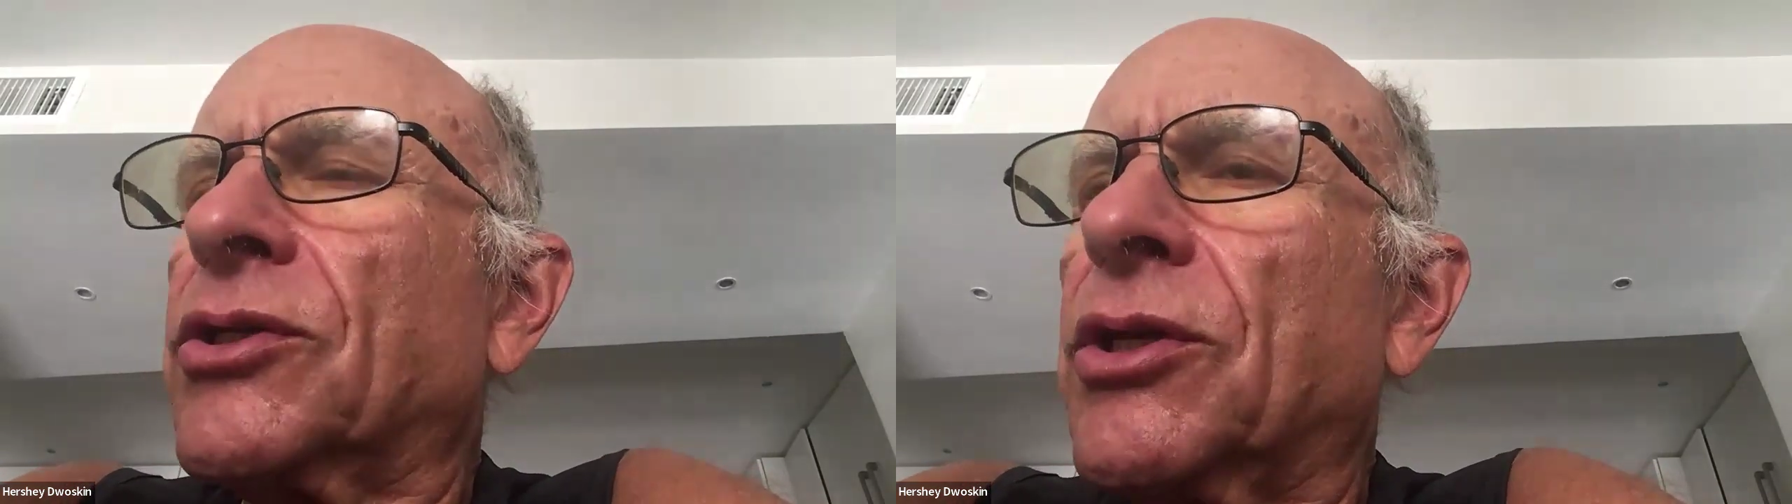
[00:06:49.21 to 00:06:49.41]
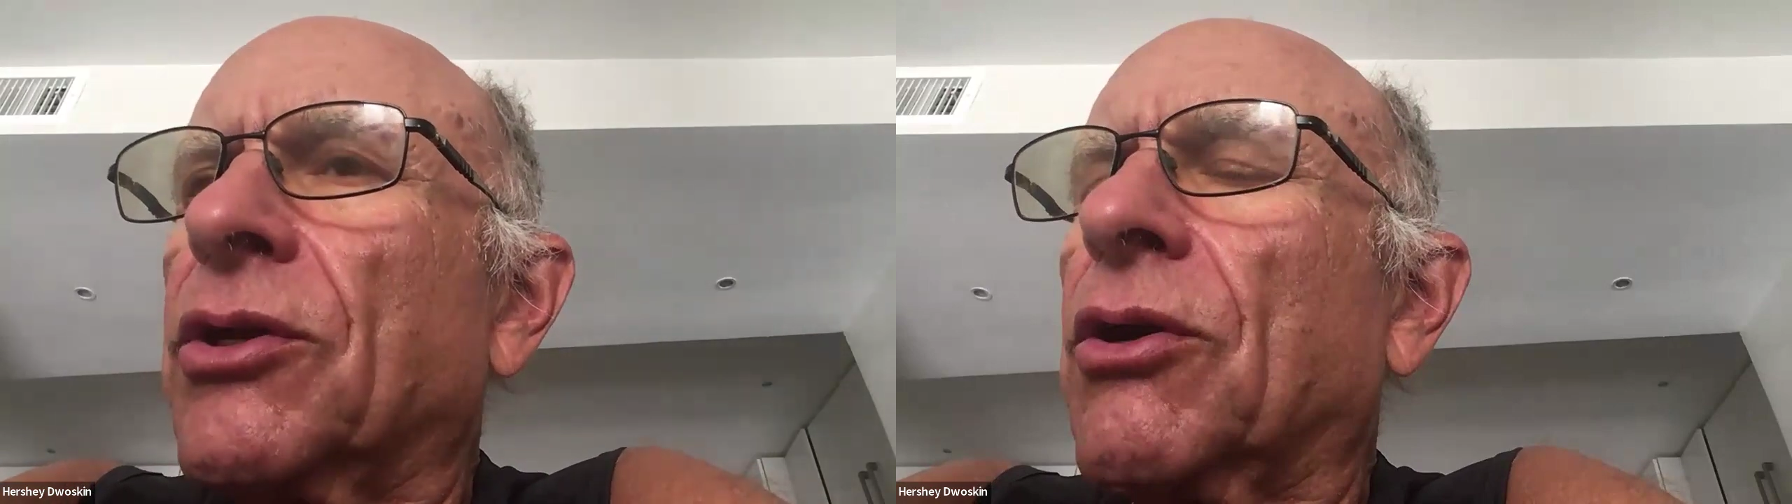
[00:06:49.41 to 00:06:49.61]

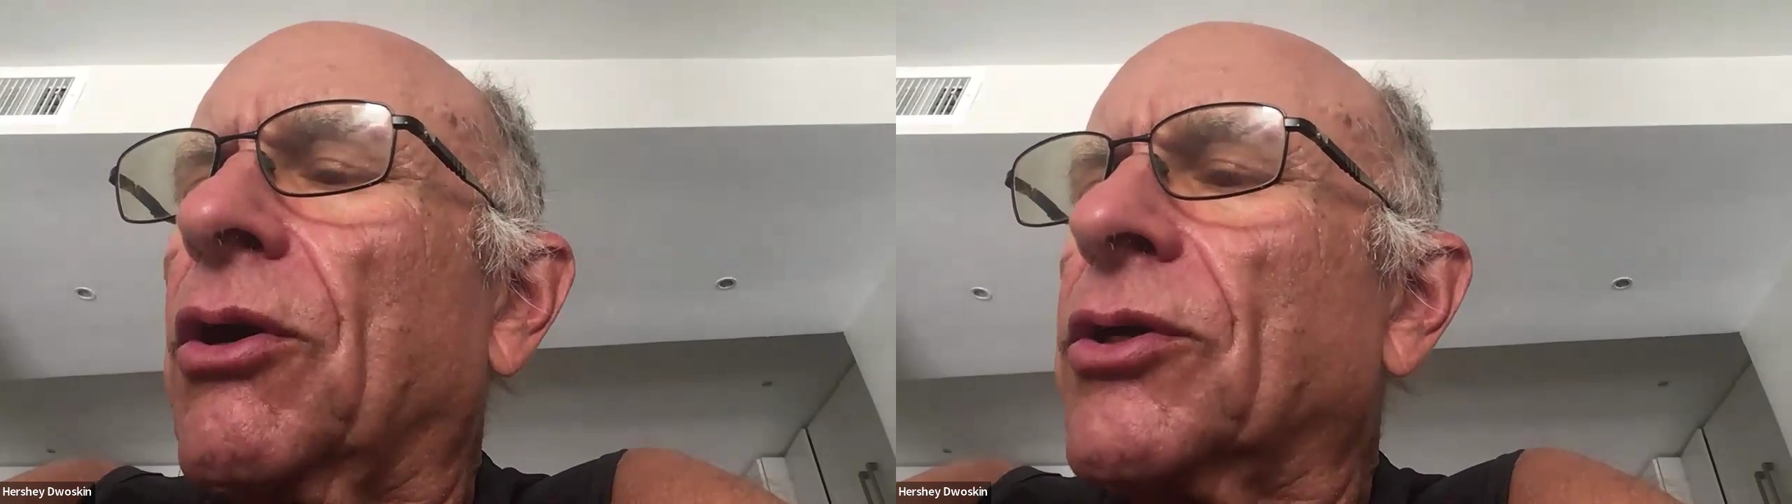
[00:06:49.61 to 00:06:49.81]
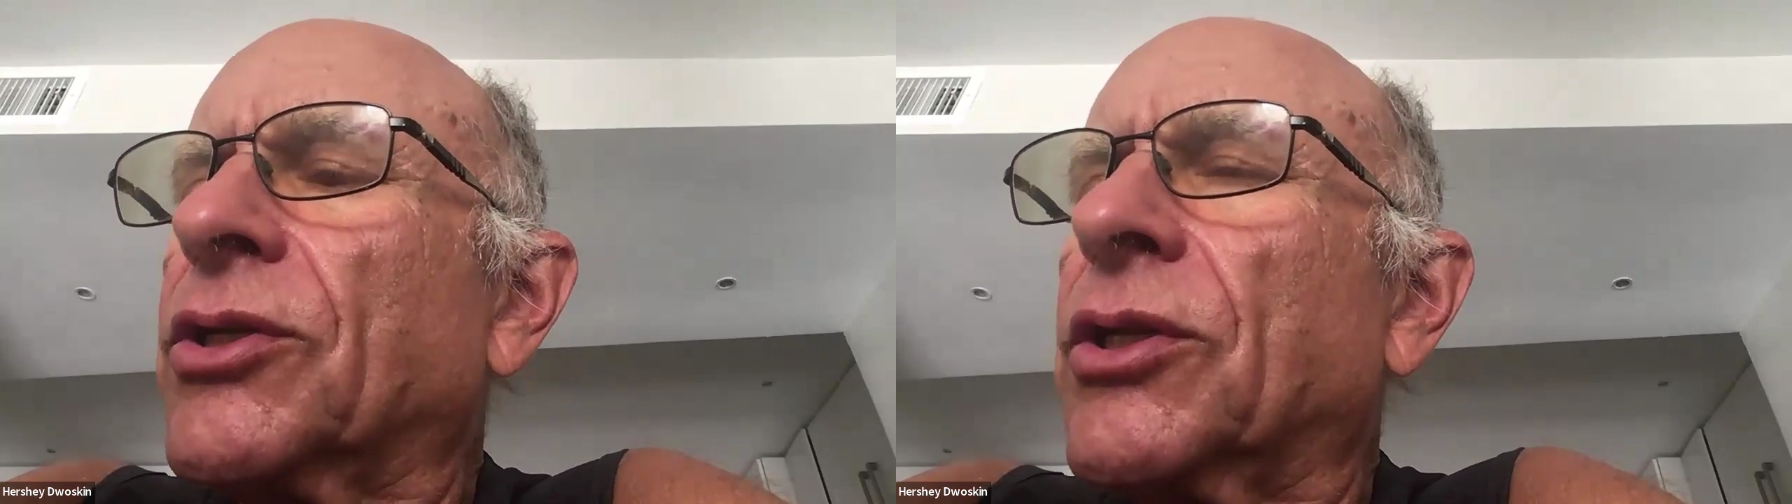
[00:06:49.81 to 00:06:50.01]

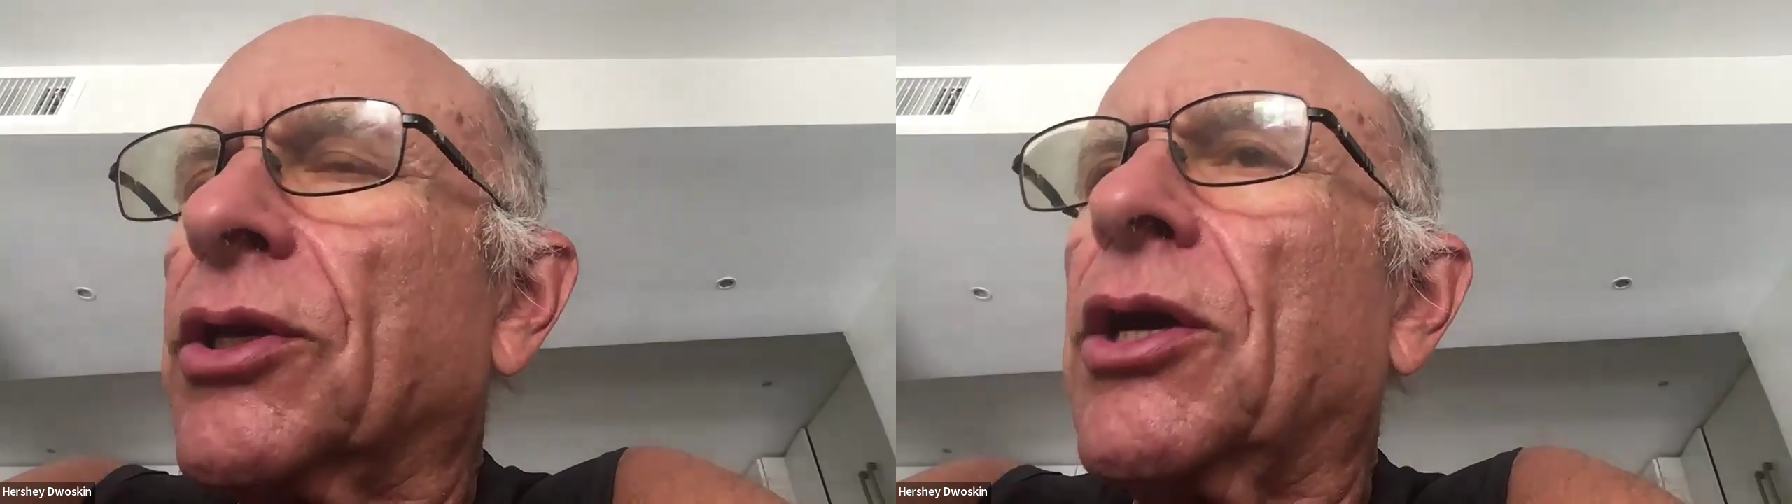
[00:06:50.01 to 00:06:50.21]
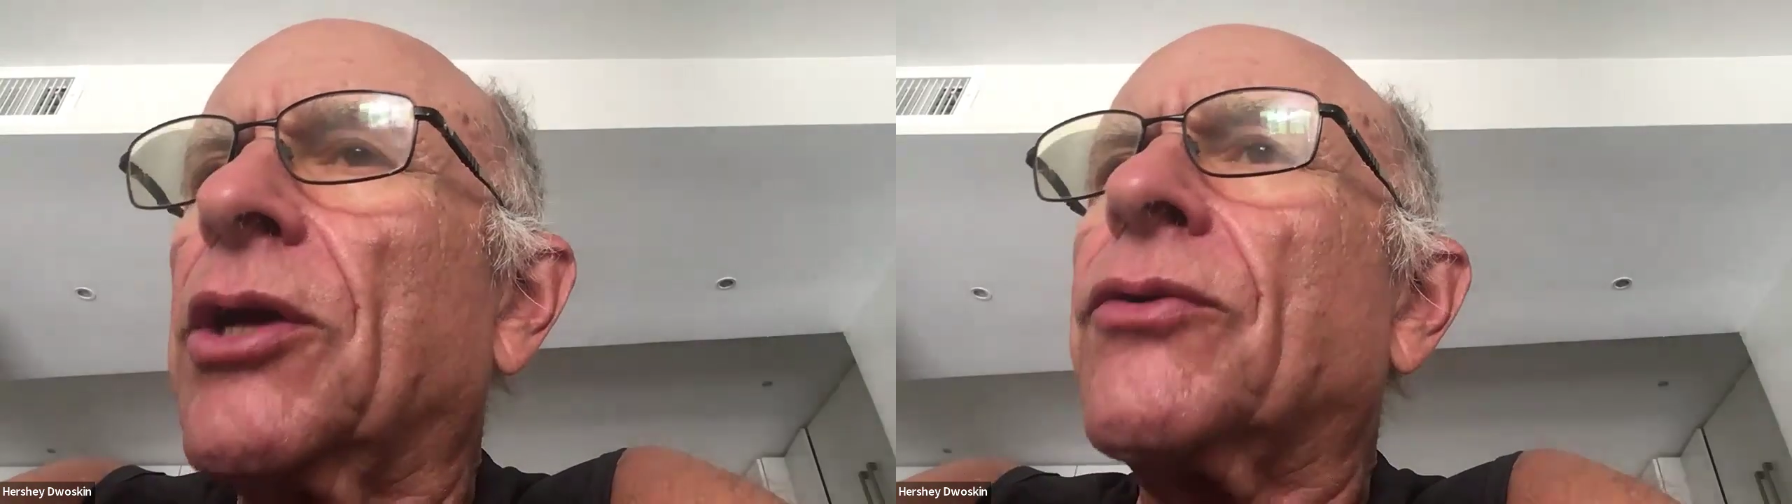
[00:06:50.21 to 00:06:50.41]
synagogues in the
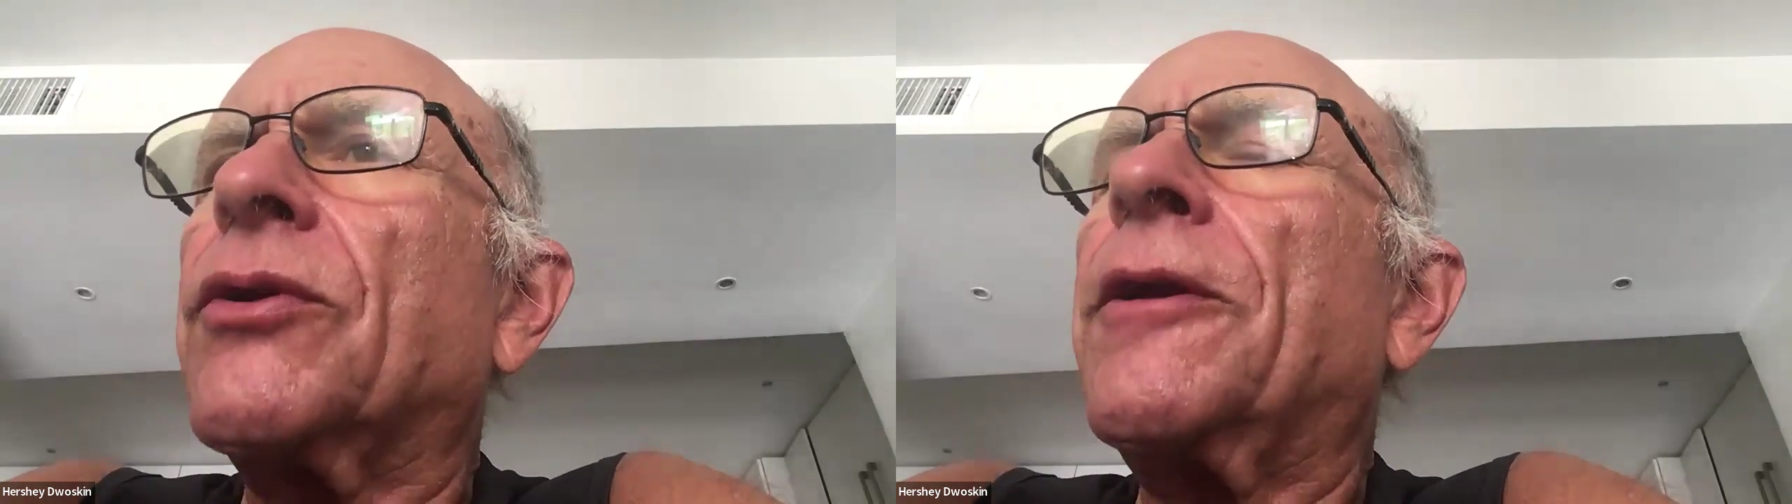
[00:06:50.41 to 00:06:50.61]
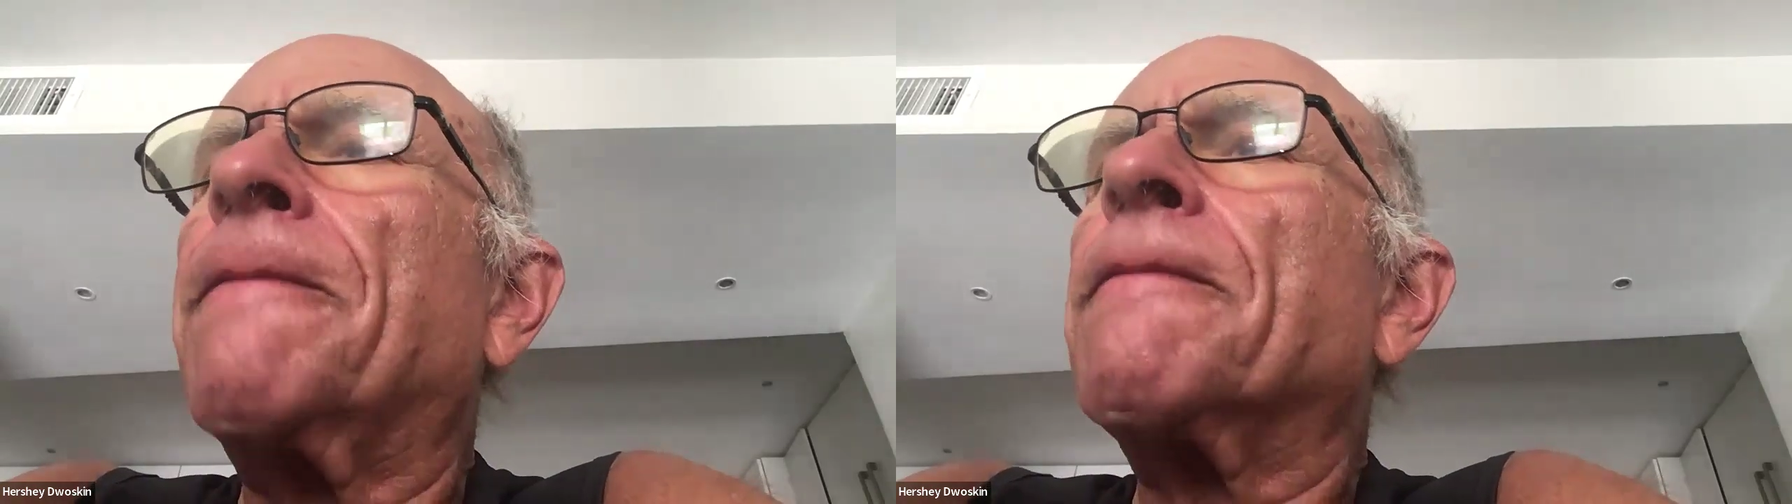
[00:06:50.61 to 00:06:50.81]

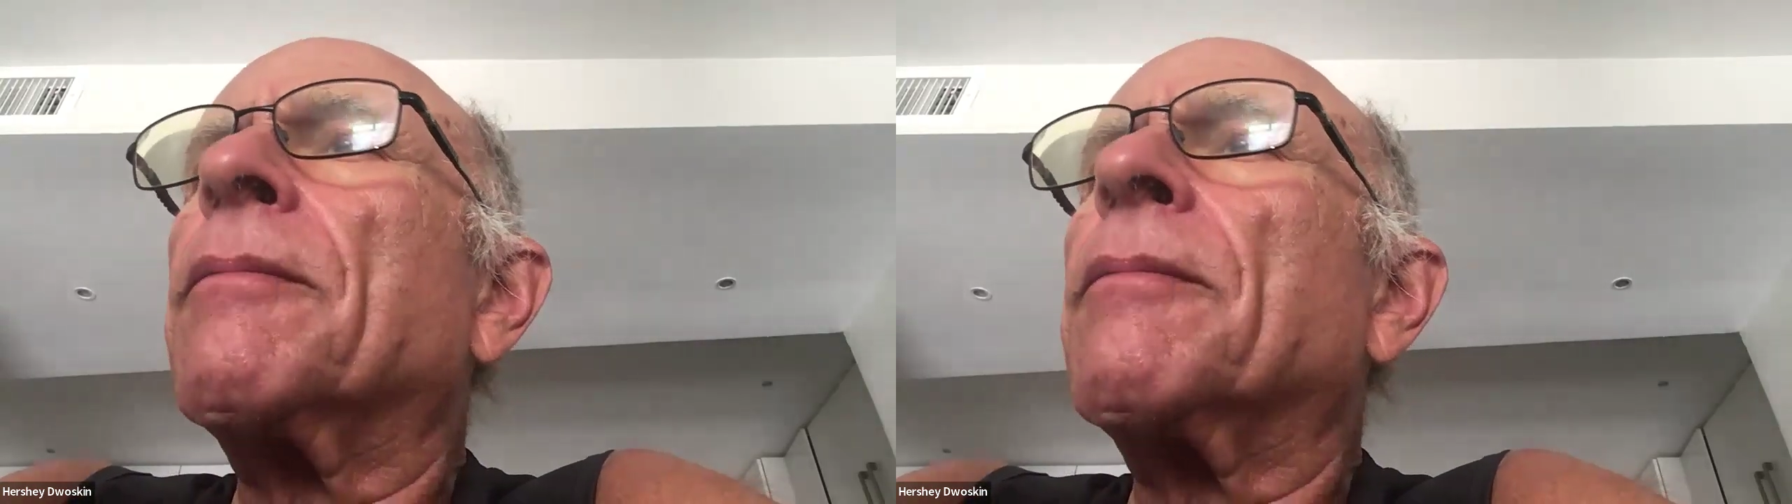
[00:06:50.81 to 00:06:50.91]
country.